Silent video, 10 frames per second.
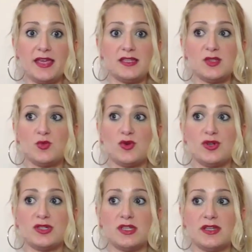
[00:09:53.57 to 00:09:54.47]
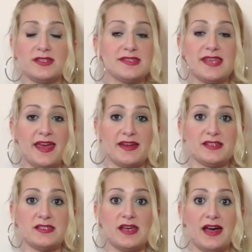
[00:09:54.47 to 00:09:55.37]
It is
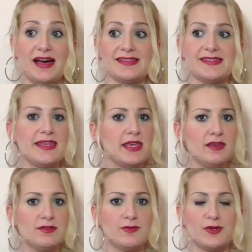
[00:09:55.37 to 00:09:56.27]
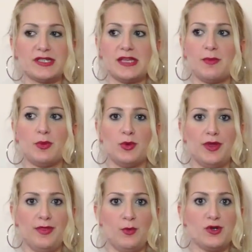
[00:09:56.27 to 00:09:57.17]
heard as E, for example,
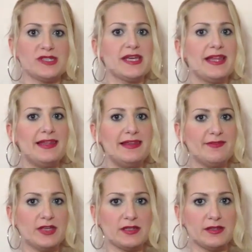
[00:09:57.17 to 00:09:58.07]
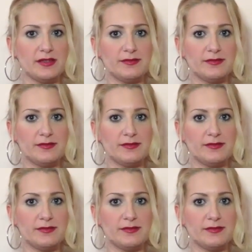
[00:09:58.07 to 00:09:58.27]
in the word living.